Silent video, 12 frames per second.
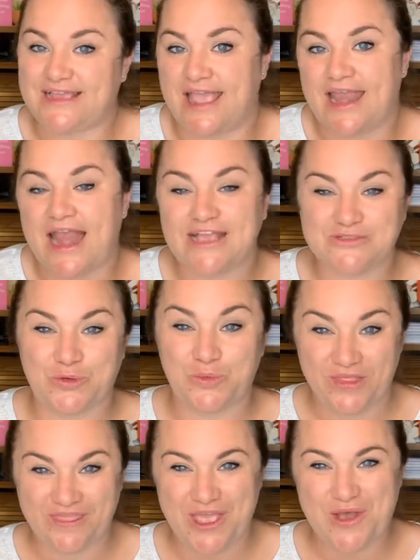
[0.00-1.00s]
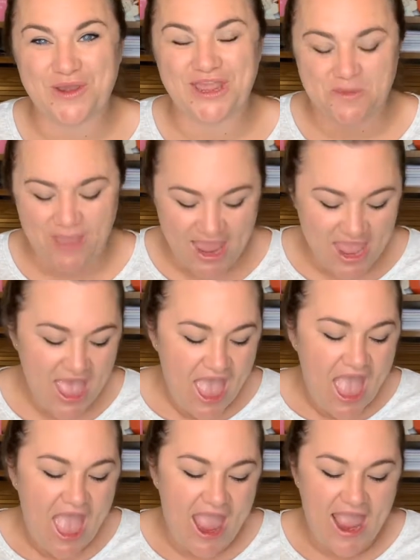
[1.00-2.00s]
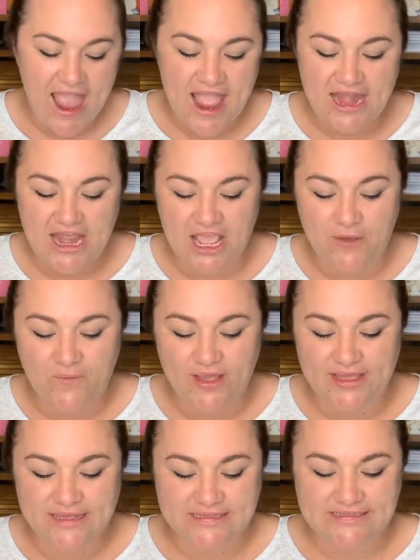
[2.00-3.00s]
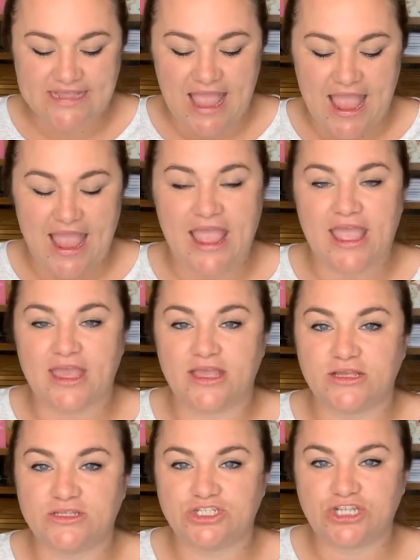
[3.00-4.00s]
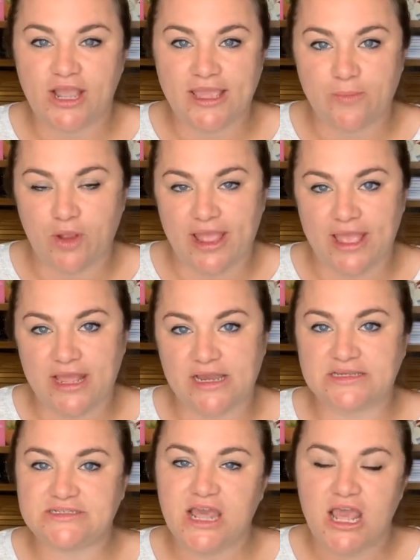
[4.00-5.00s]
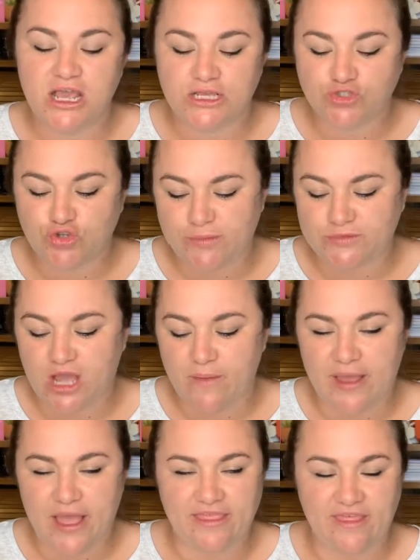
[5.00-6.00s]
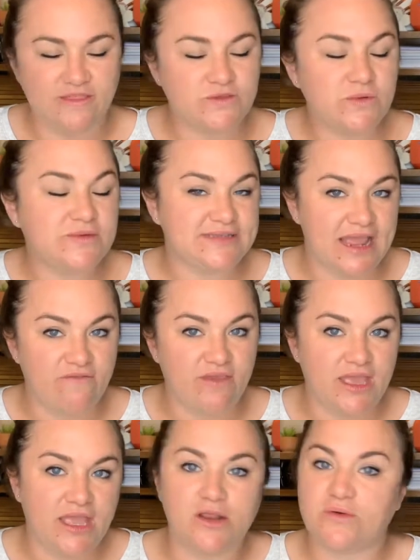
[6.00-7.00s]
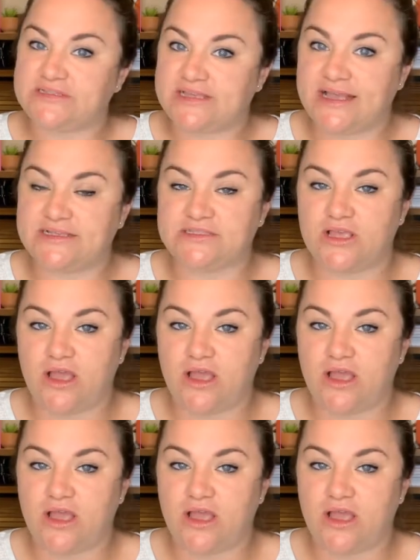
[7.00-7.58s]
the 2nd, I sold one thing on eBay and it was a Jockey brand scrub top. I think this one was navy and it was size